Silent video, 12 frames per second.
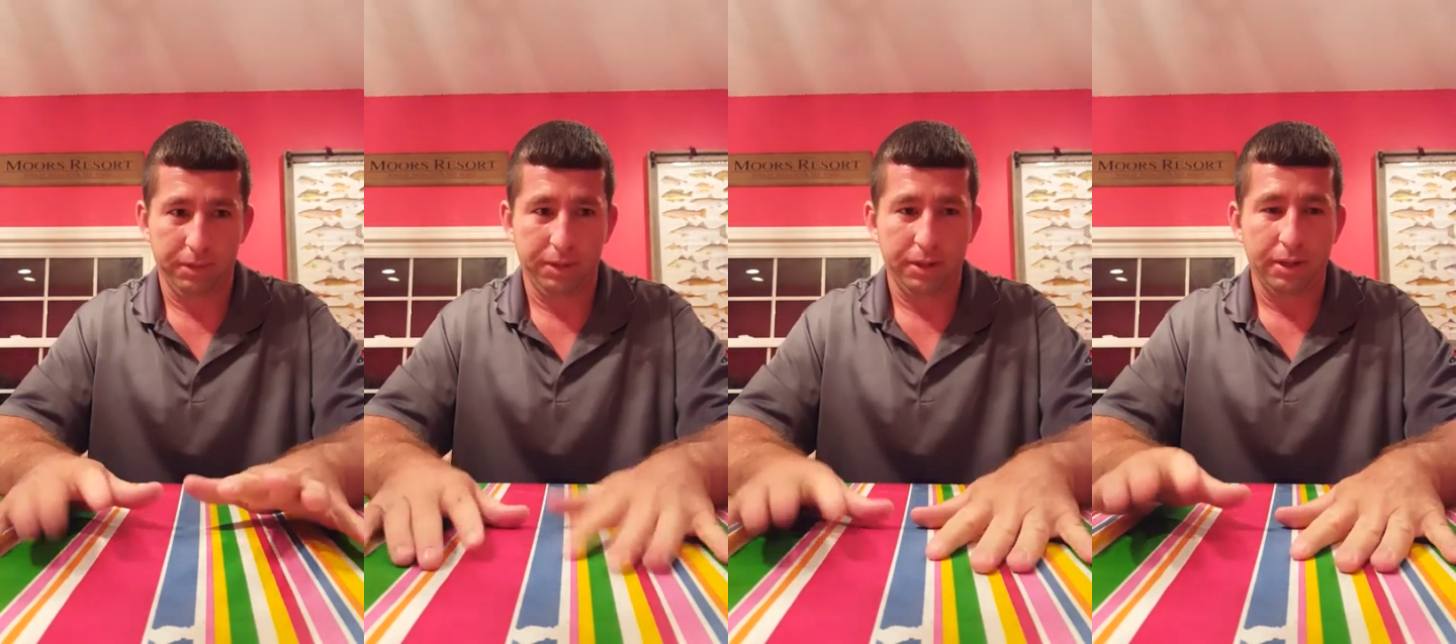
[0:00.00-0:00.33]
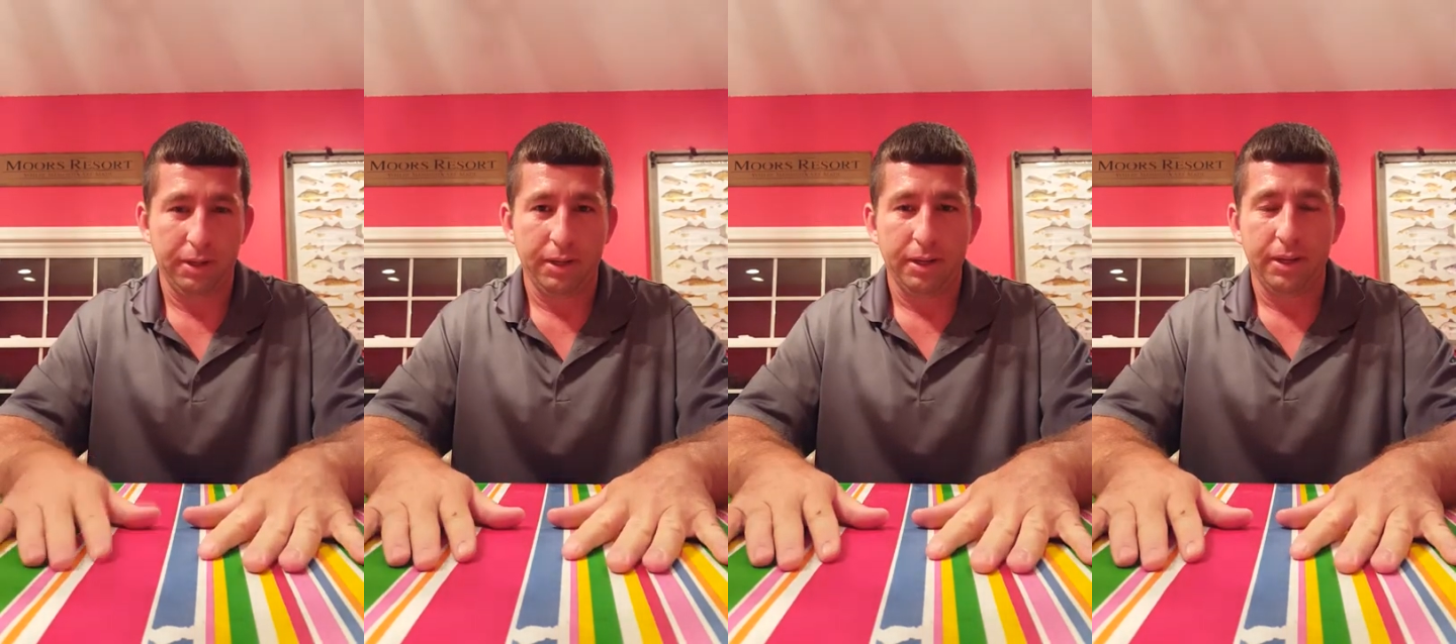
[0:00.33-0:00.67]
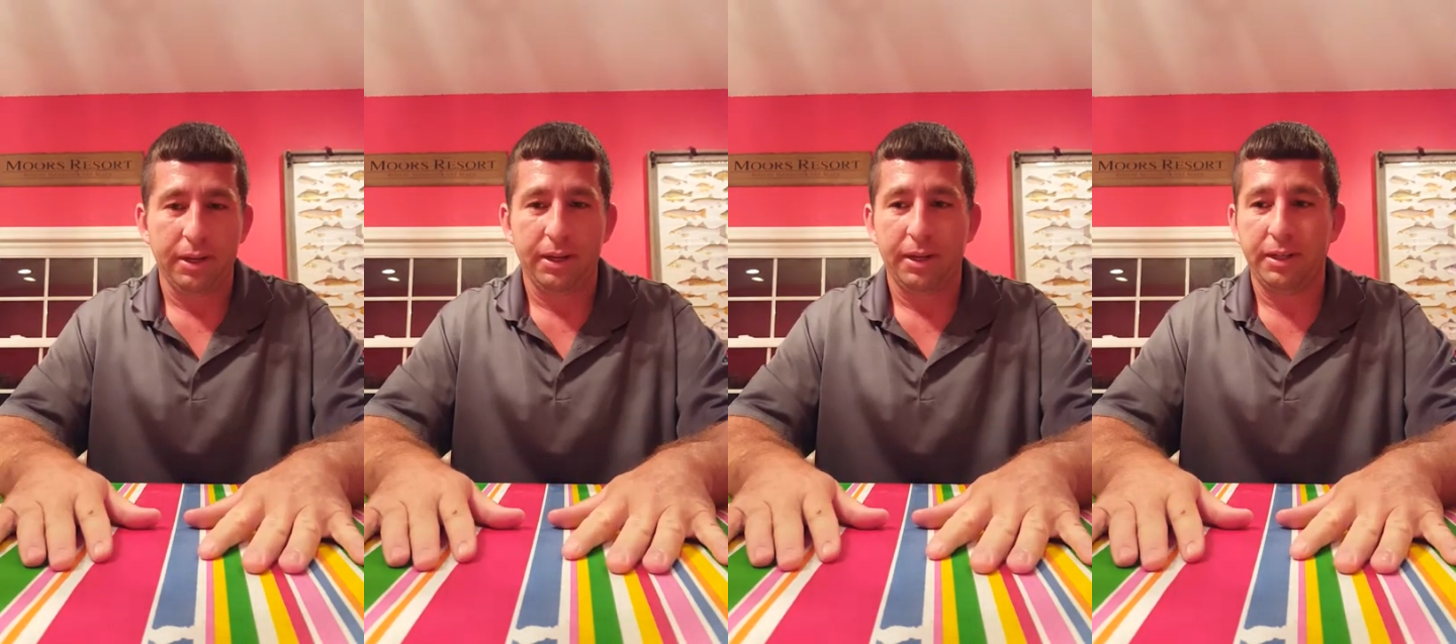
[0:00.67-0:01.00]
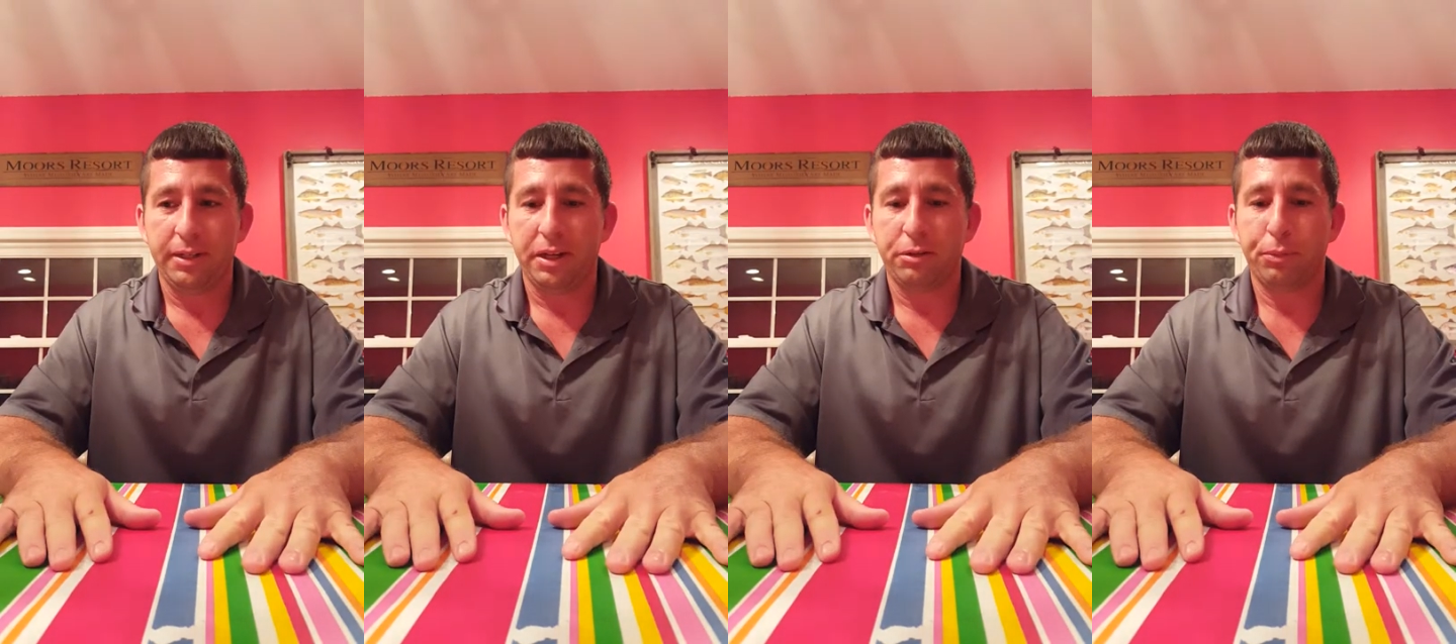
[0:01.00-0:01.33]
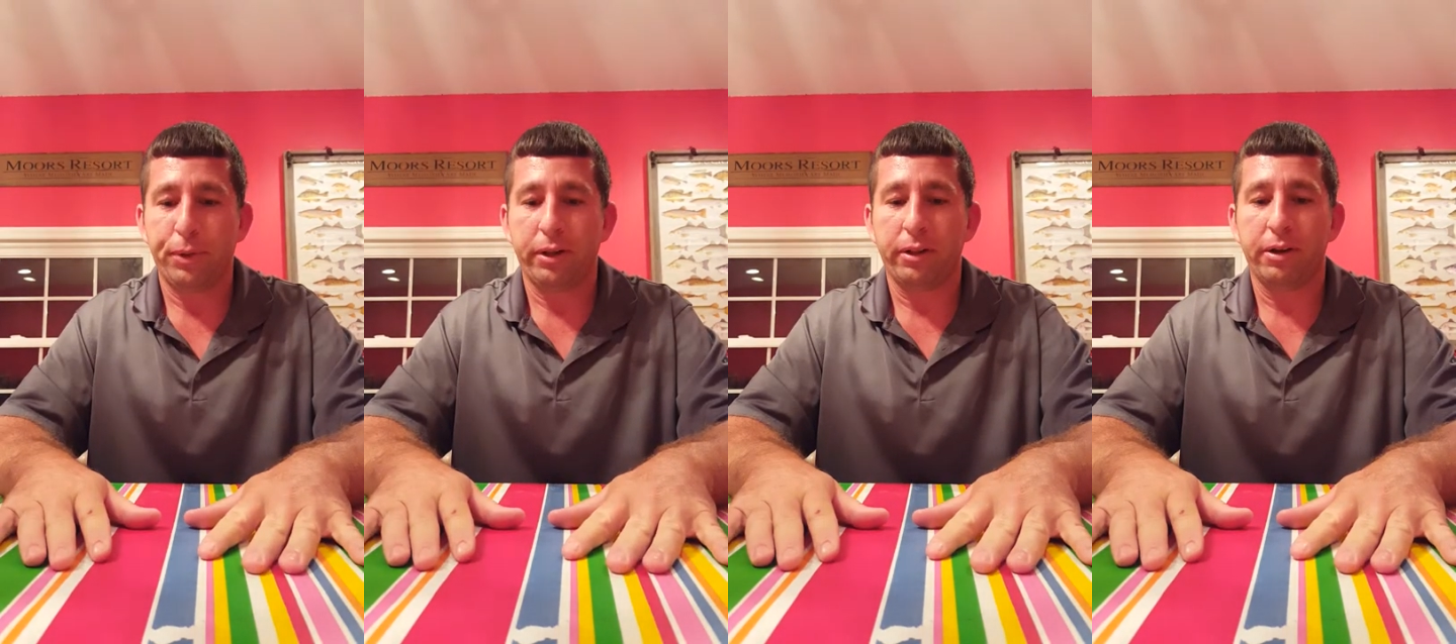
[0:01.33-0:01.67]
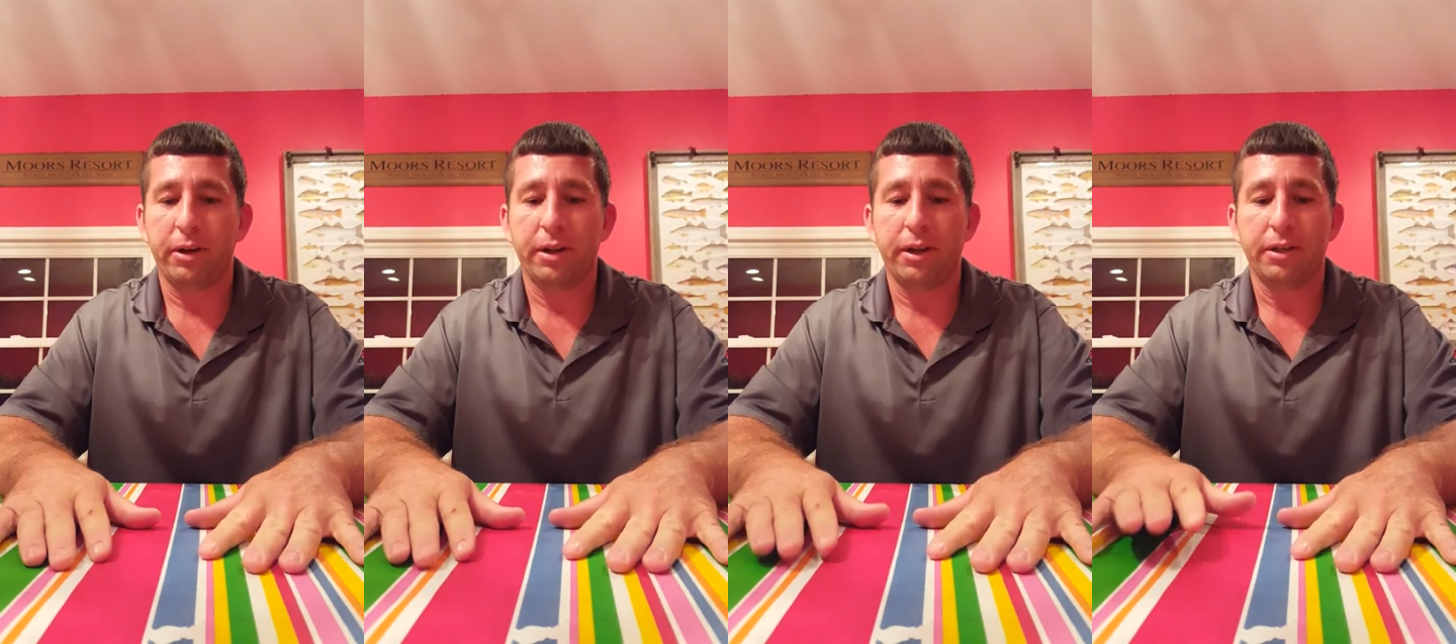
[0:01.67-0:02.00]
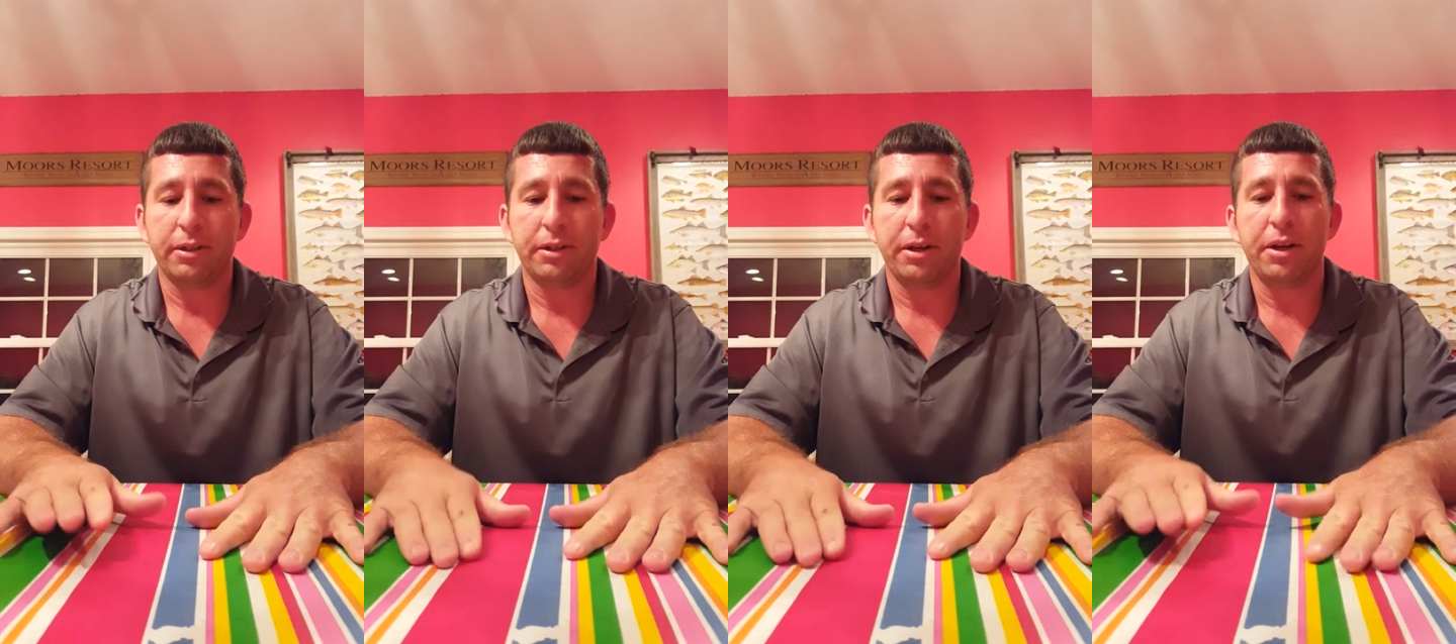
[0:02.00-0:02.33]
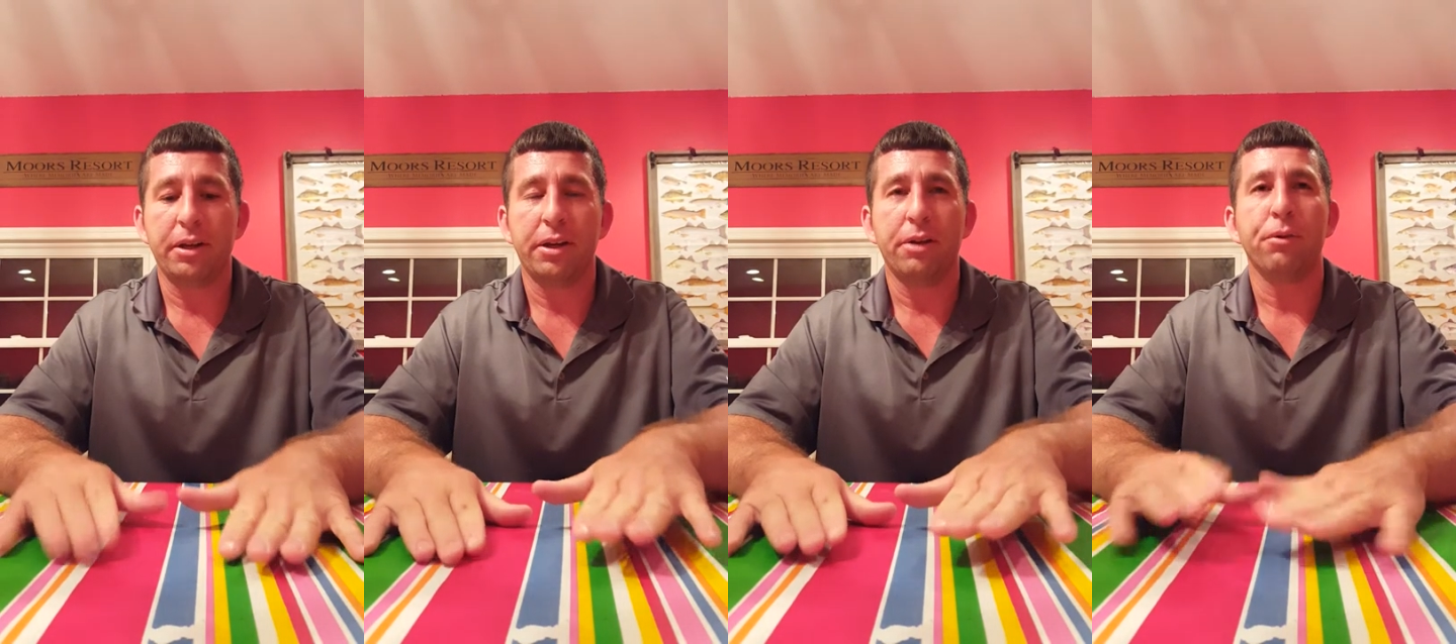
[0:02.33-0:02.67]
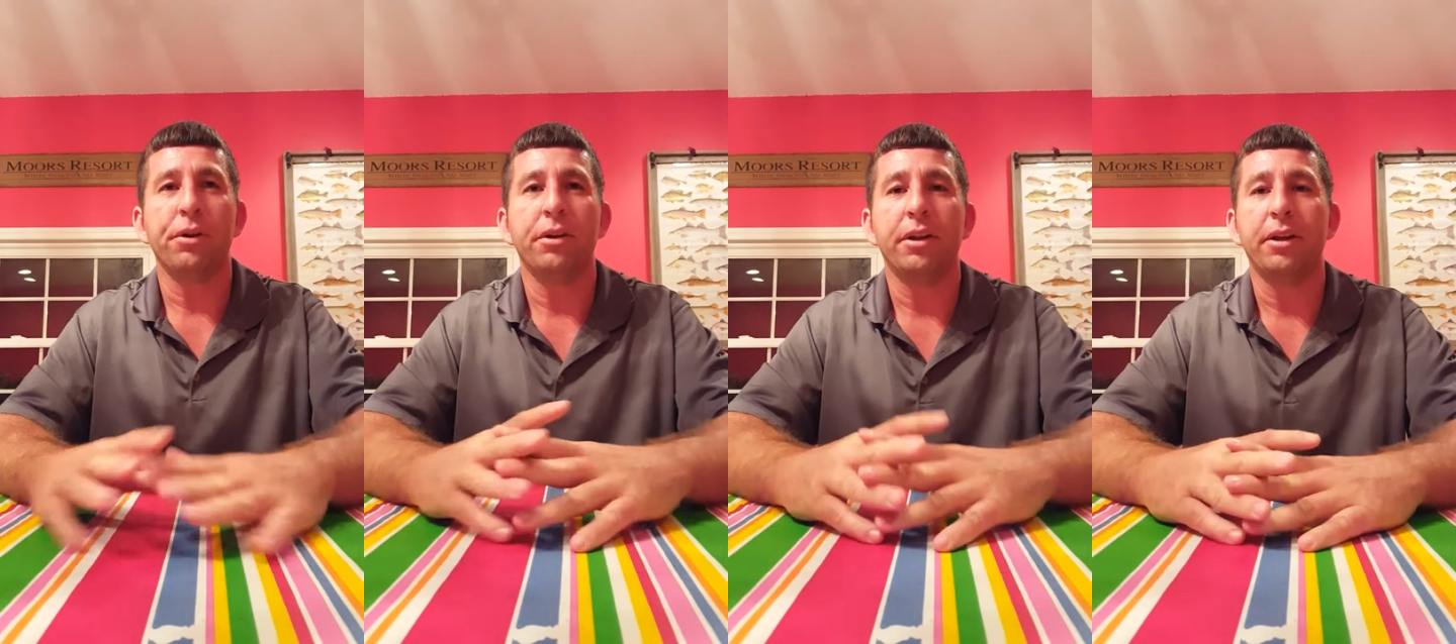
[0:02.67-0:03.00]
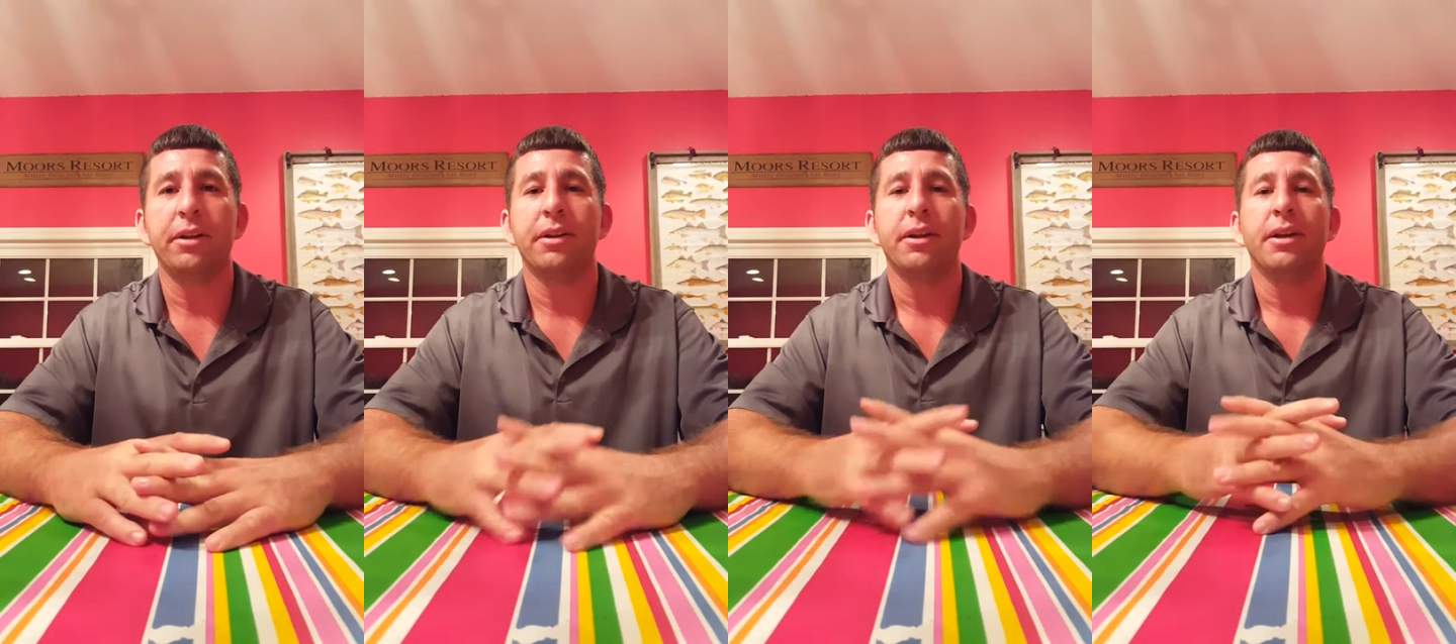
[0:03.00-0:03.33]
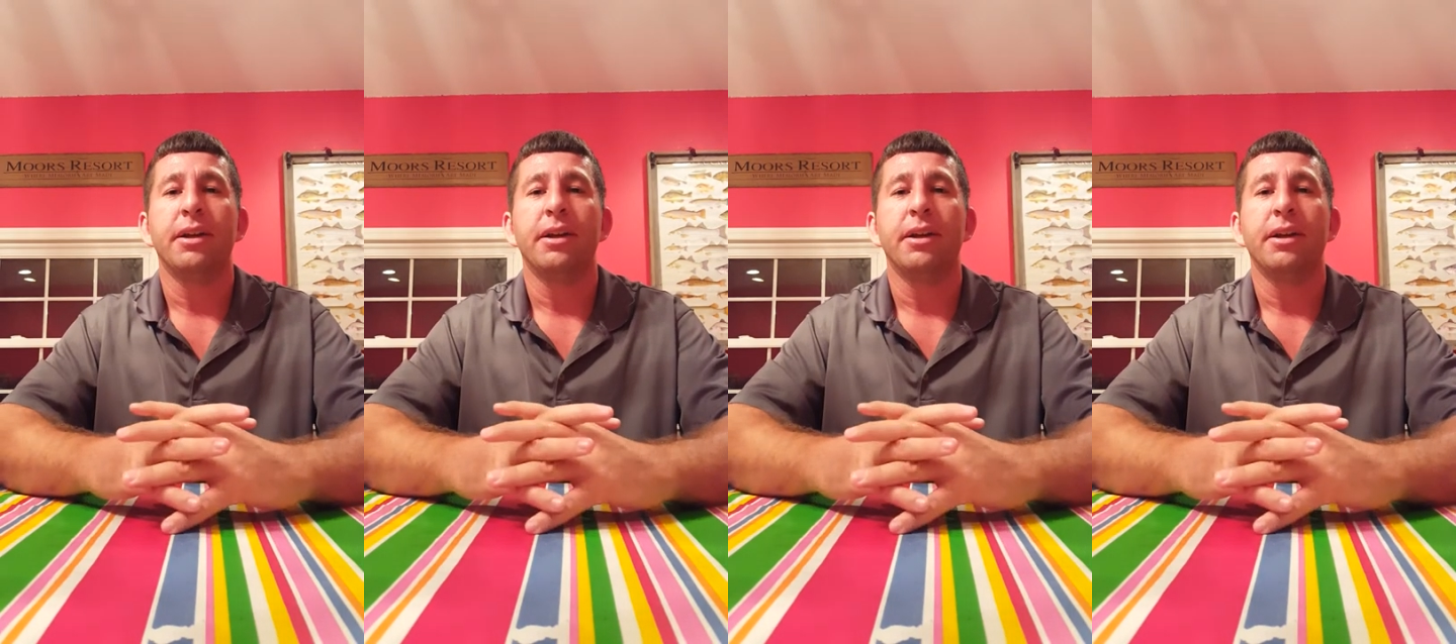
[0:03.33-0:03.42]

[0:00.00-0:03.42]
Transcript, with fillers: And he texts me back later that day. He's like, yeah, yeah, what do you need? I